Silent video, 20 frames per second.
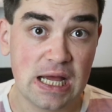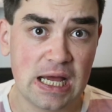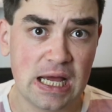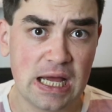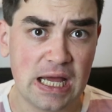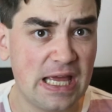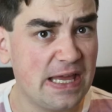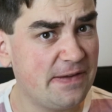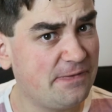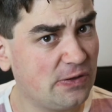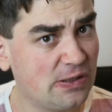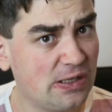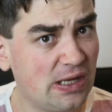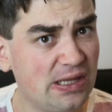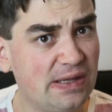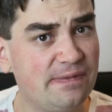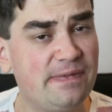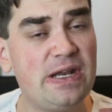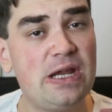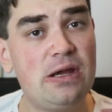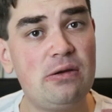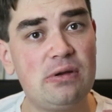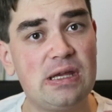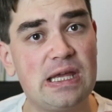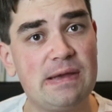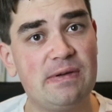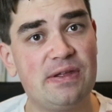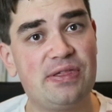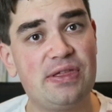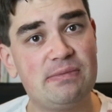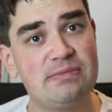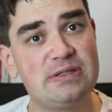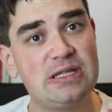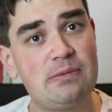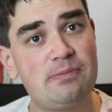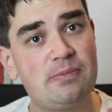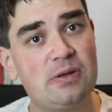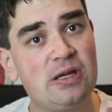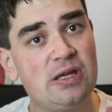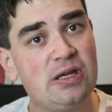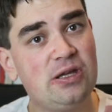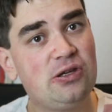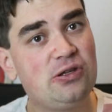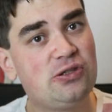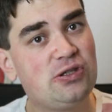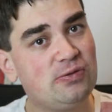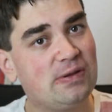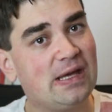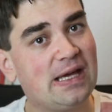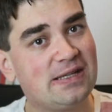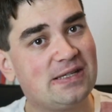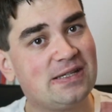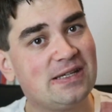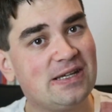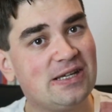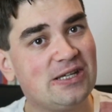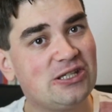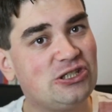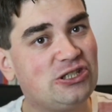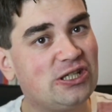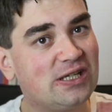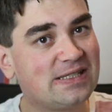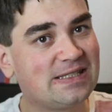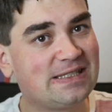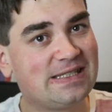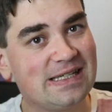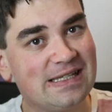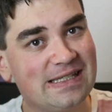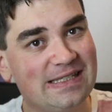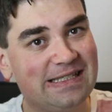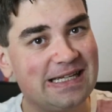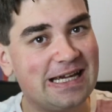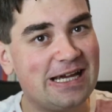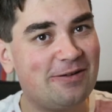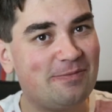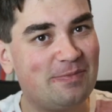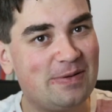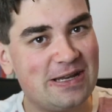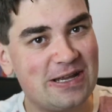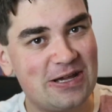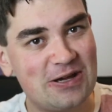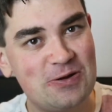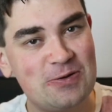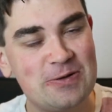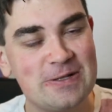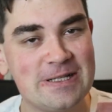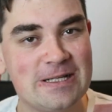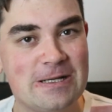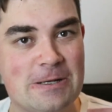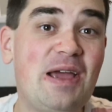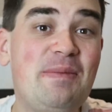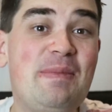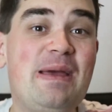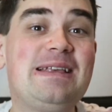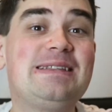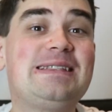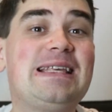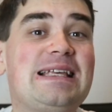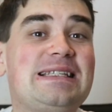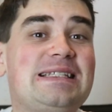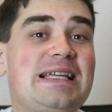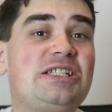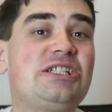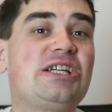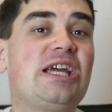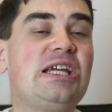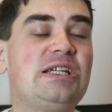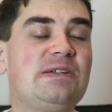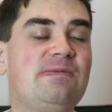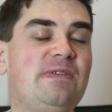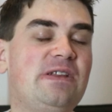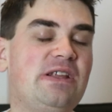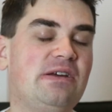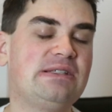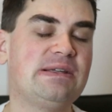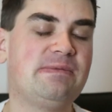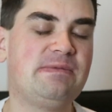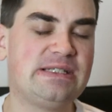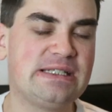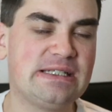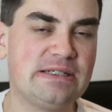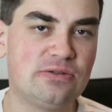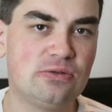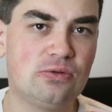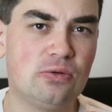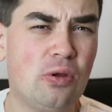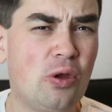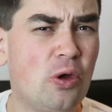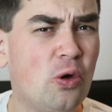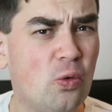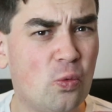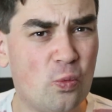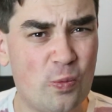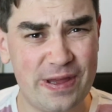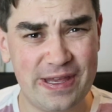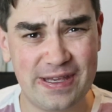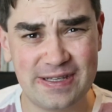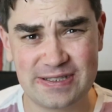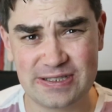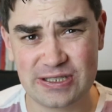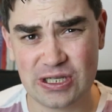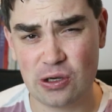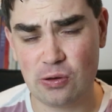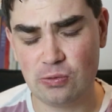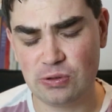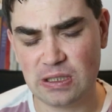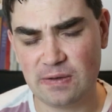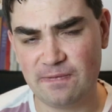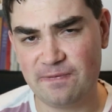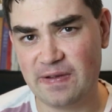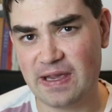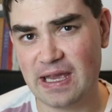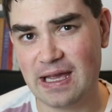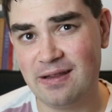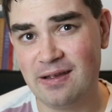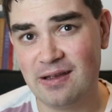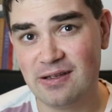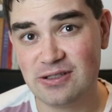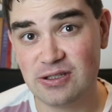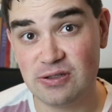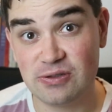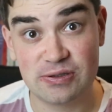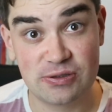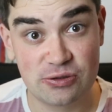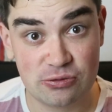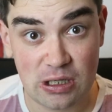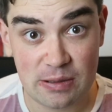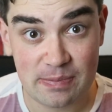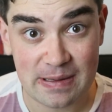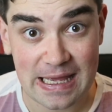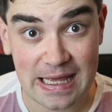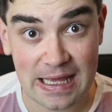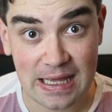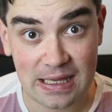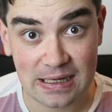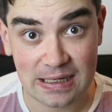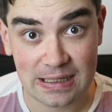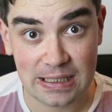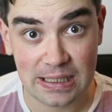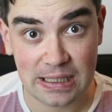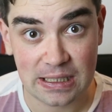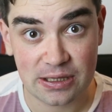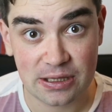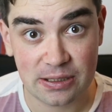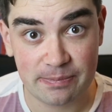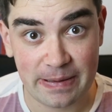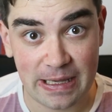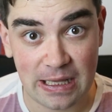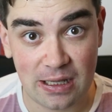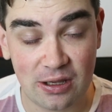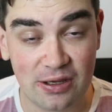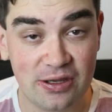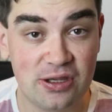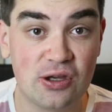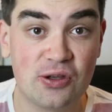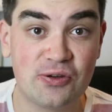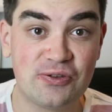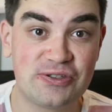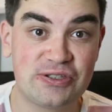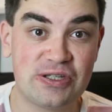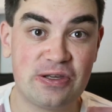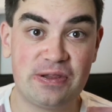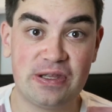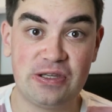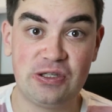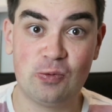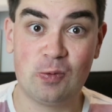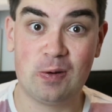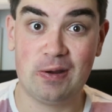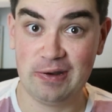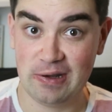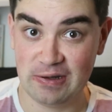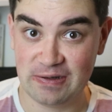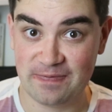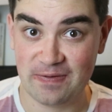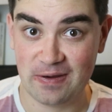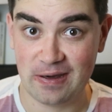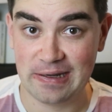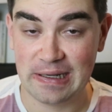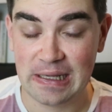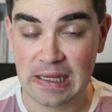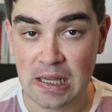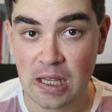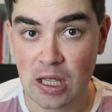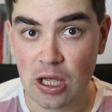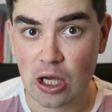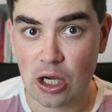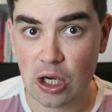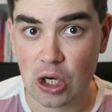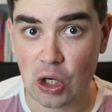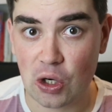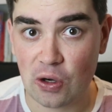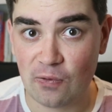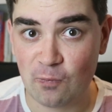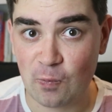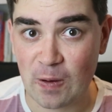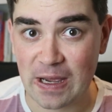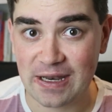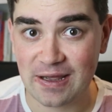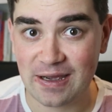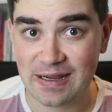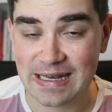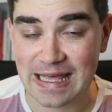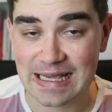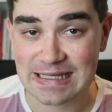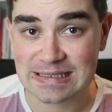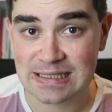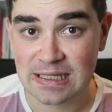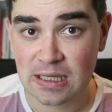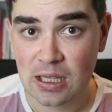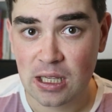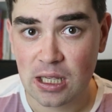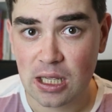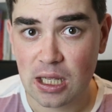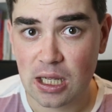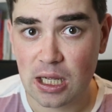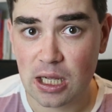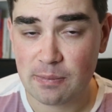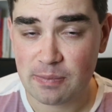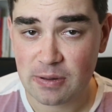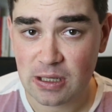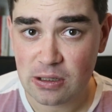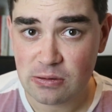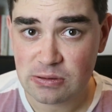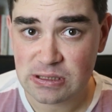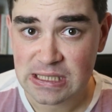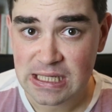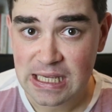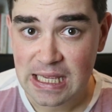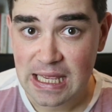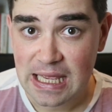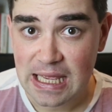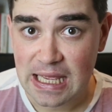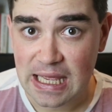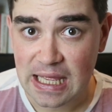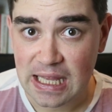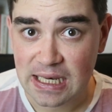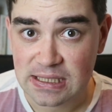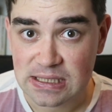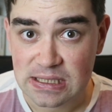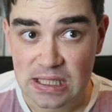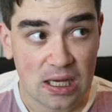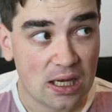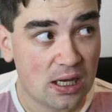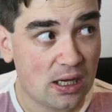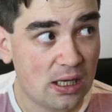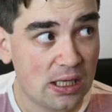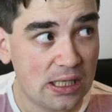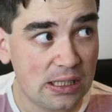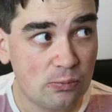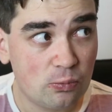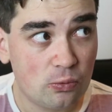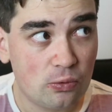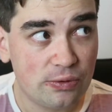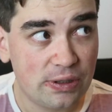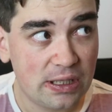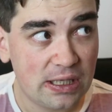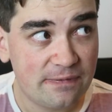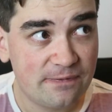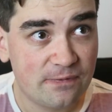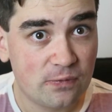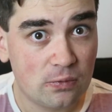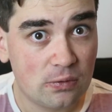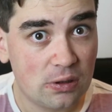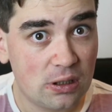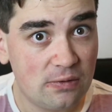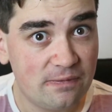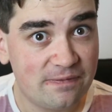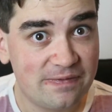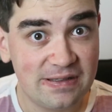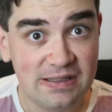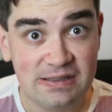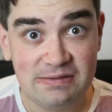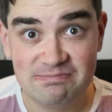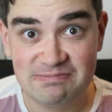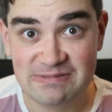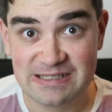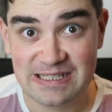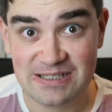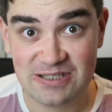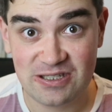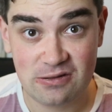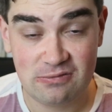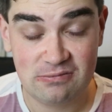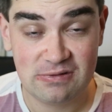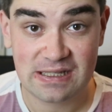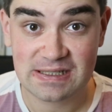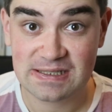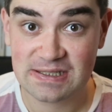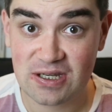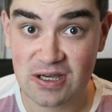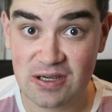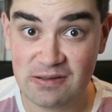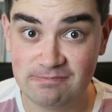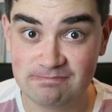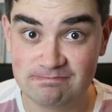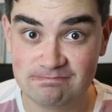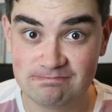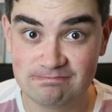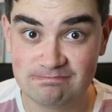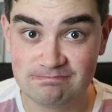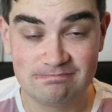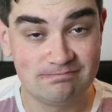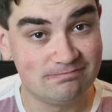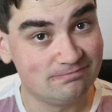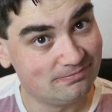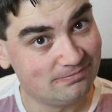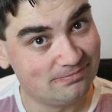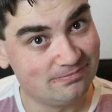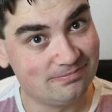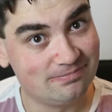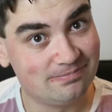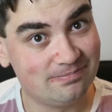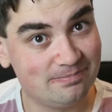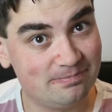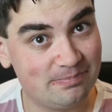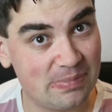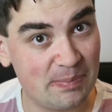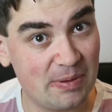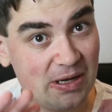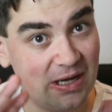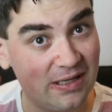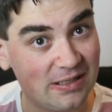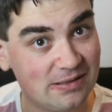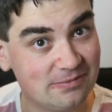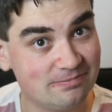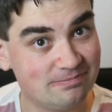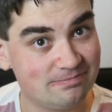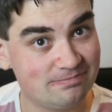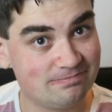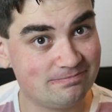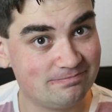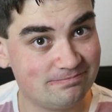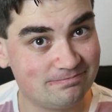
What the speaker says: If you like the video, give it a thumbs up. You can do that just down below. I make sex education videos every single week, so don't forget to subscribe and click the bell icon so that you are notified of when I next upload. And I will therefore hopefully see you next time. Bye-bye.